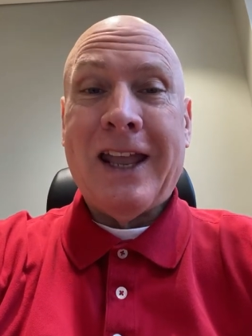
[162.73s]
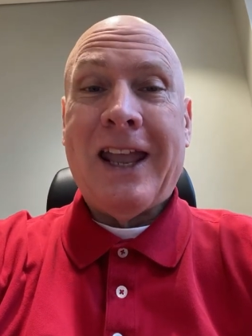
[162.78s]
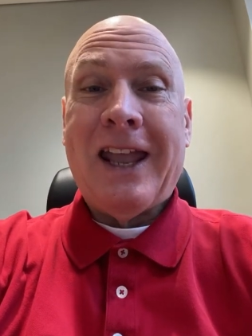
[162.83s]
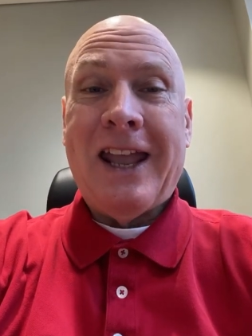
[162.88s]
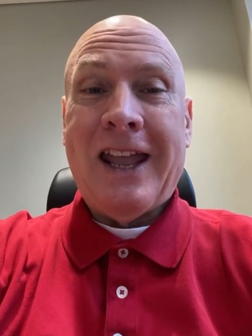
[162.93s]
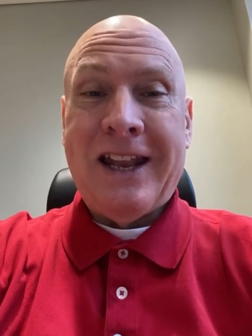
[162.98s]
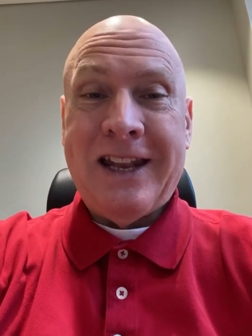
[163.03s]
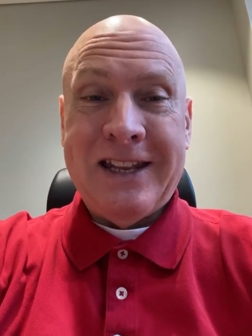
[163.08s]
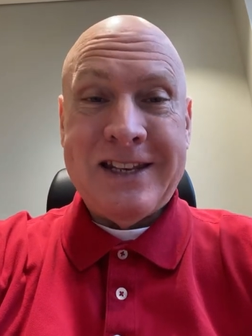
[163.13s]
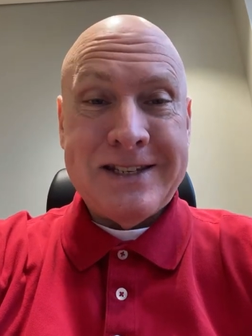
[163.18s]

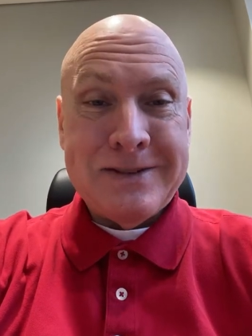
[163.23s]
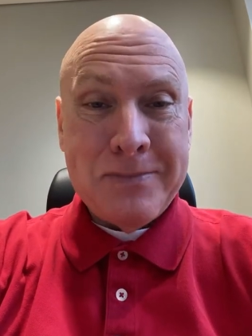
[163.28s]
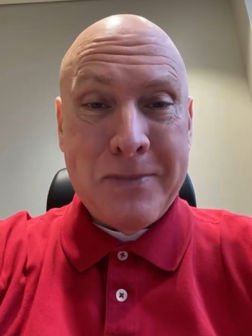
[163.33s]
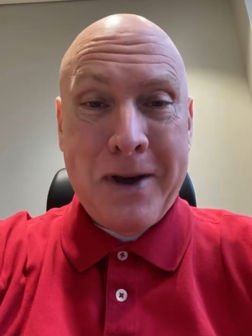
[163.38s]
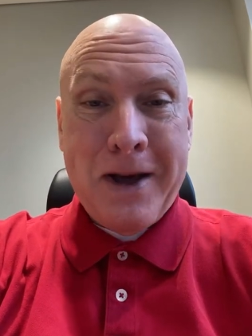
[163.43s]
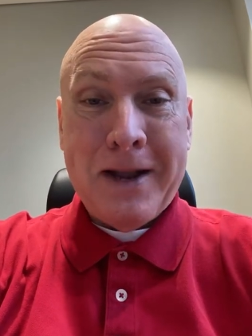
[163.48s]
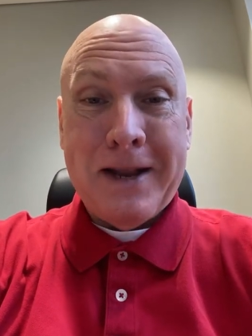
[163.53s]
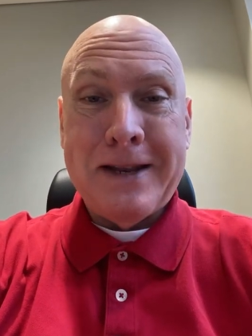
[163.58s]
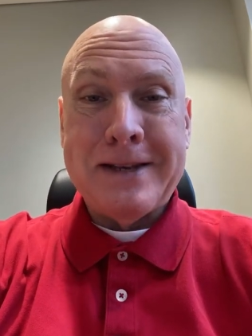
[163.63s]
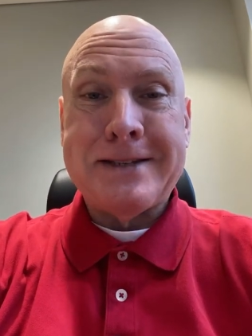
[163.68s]
and it's
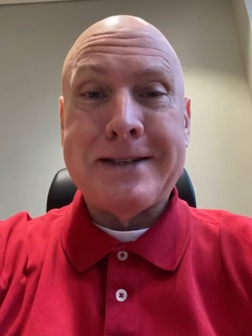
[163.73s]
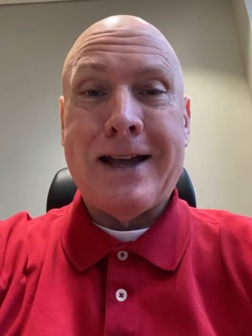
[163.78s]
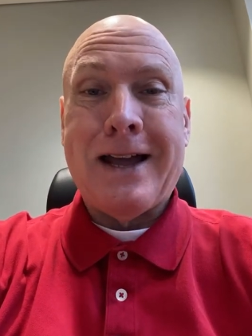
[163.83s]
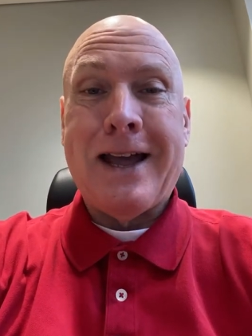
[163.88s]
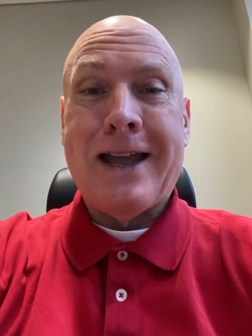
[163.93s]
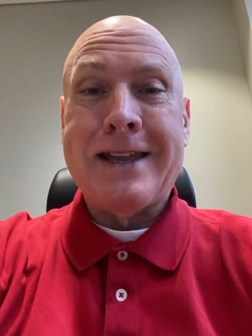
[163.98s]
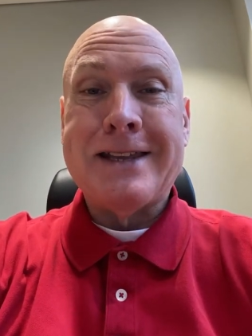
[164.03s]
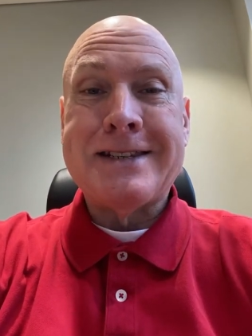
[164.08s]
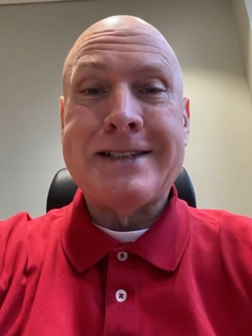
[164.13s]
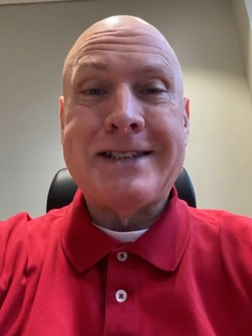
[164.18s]

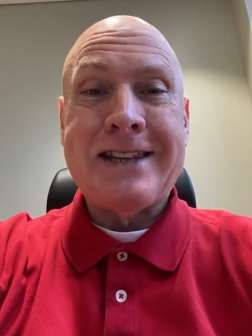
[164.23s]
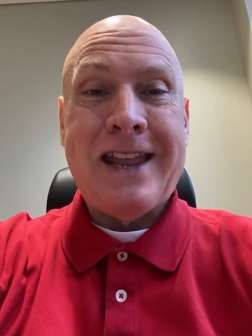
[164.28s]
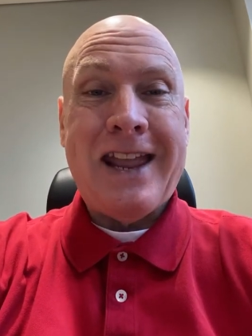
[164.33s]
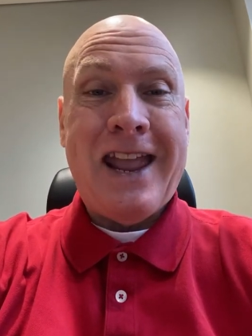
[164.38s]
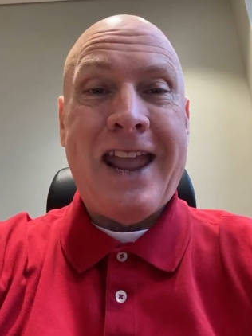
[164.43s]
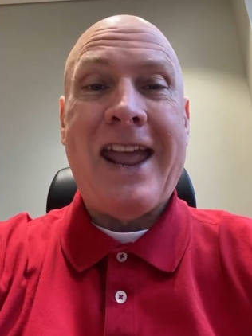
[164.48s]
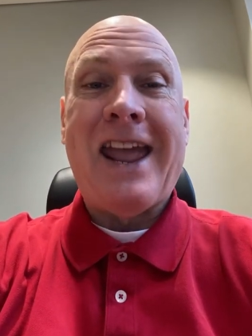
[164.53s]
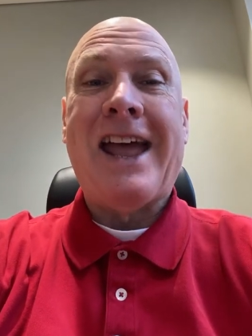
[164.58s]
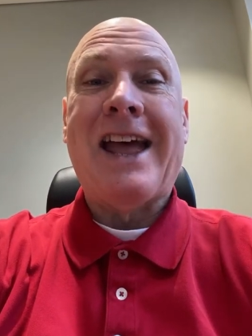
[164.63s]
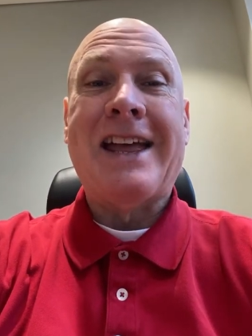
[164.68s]
monetized,
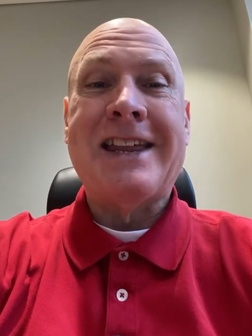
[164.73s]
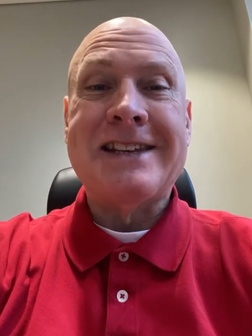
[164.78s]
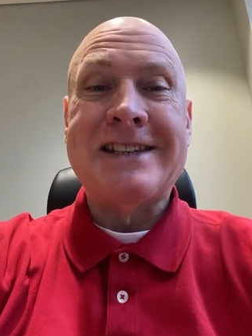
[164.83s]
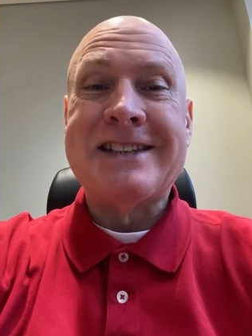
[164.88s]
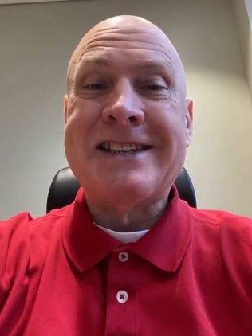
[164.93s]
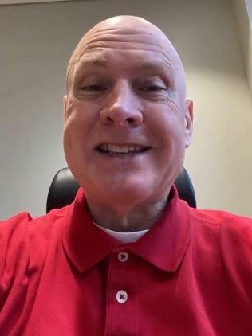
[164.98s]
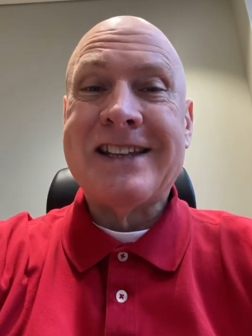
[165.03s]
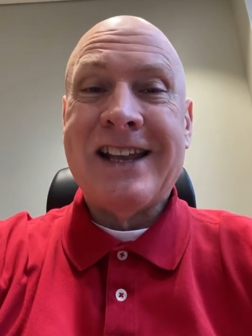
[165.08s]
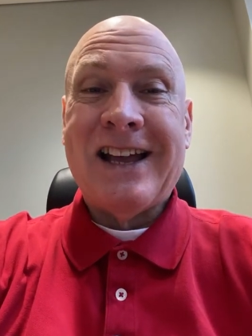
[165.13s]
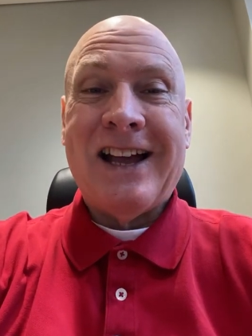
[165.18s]
and
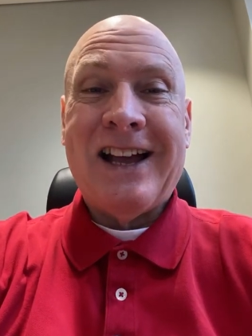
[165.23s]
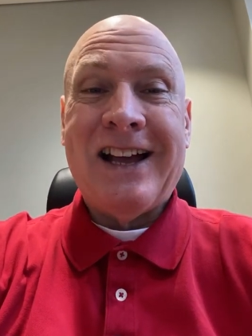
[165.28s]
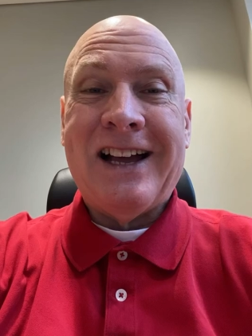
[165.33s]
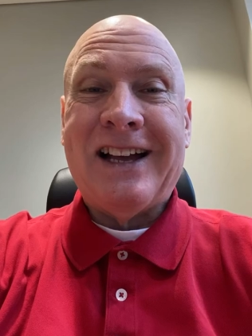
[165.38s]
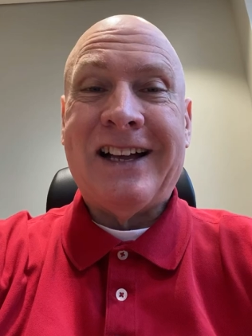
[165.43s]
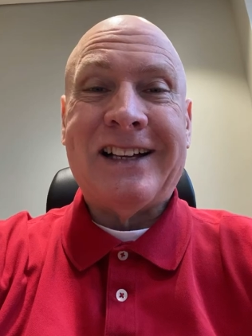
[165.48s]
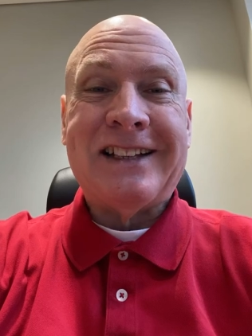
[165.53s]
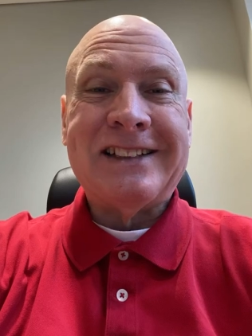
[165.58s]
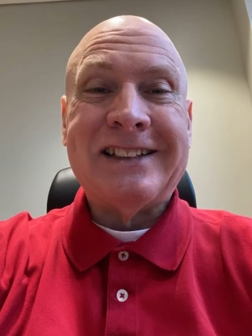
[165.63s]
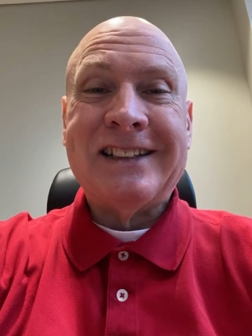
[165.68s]

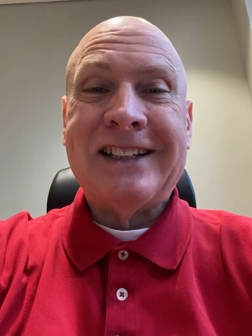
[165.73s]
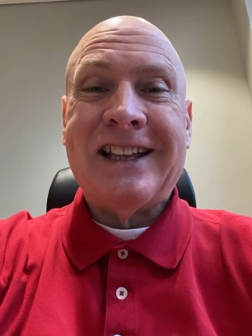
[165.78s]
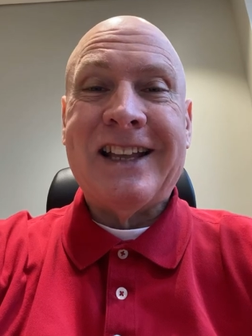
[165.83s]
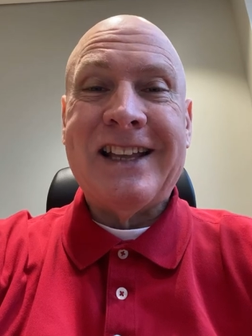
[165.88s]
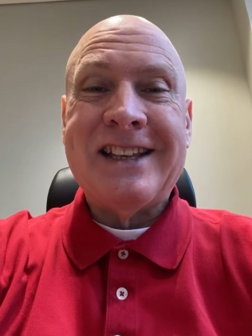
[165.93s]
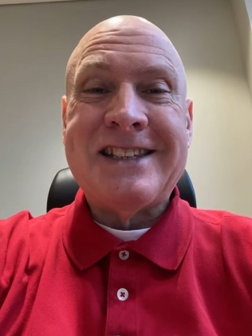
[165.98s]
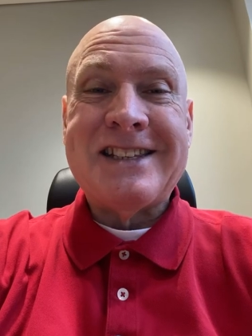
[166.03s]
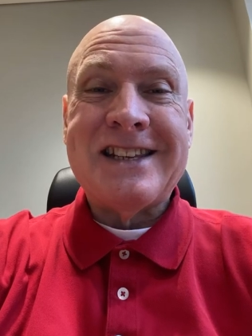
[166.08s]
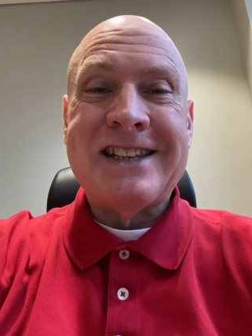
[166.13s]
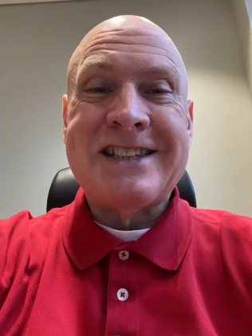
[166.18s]

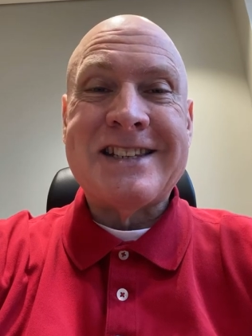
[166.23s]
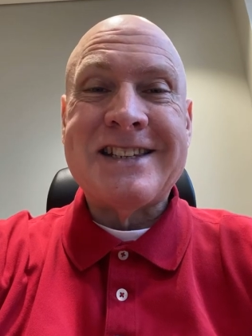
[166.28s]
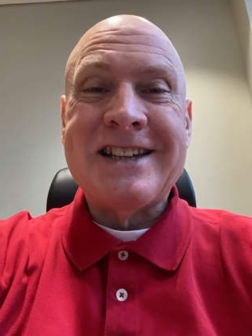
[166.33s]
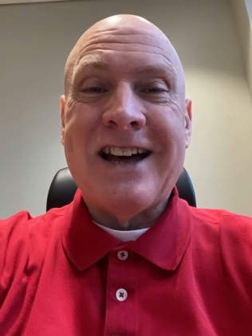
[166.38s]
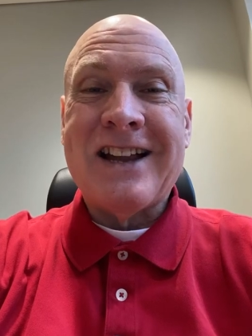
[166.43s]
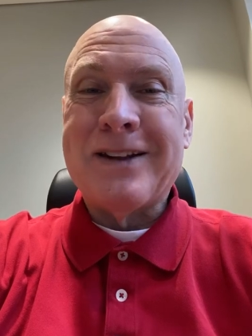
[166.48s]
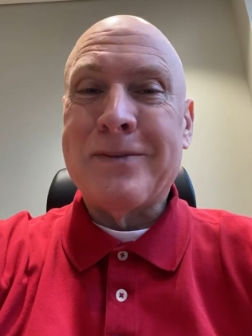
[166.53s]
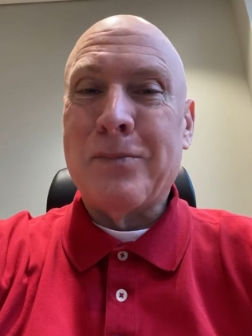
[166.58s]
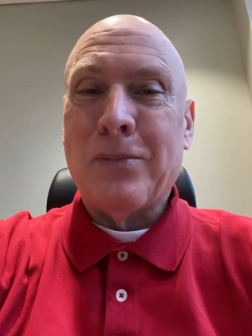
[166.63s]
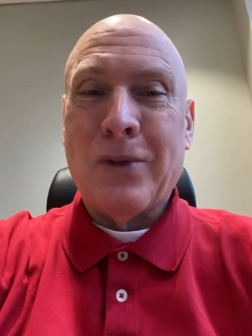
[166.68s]
it's
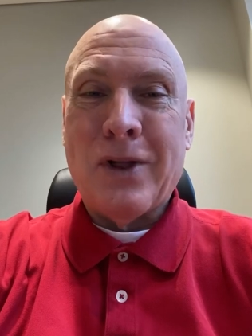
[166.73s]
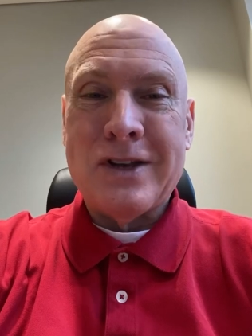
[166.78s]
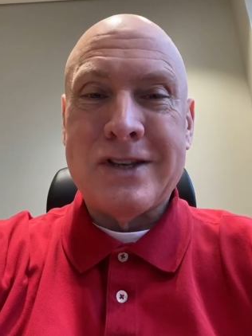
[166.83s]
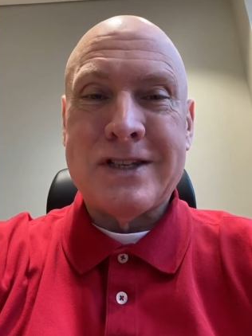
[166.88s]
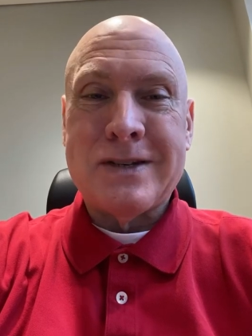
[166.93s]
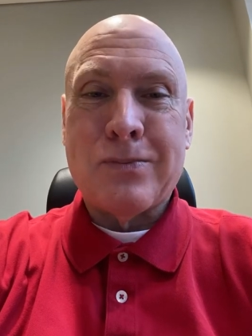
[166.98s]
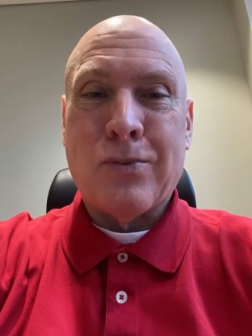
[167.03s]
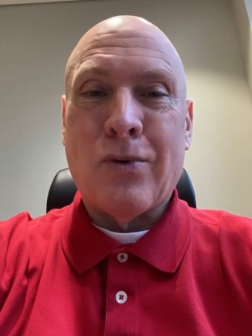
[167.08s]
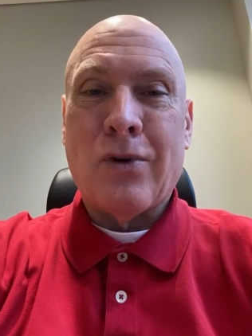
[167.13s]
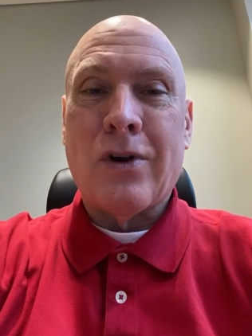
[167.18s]
not a blood
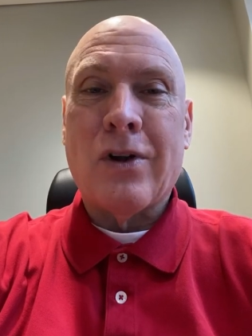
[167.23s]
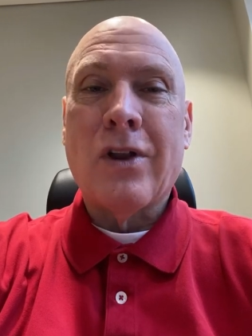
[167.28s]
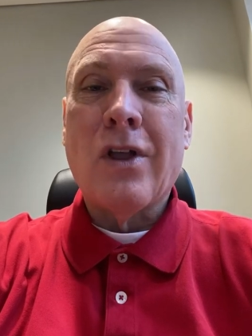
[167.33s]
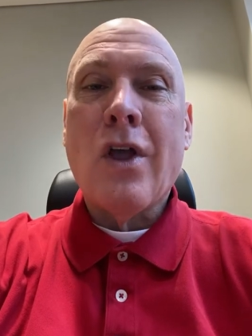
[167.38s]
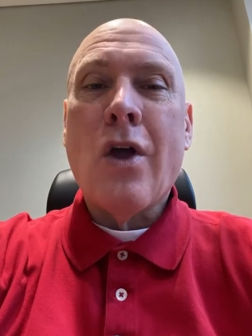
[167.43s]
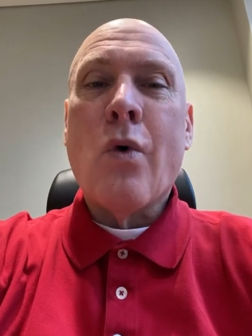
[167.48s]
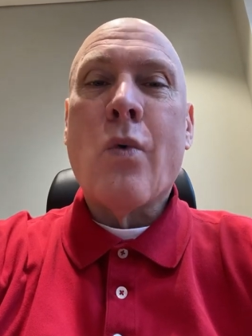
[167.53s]
sport.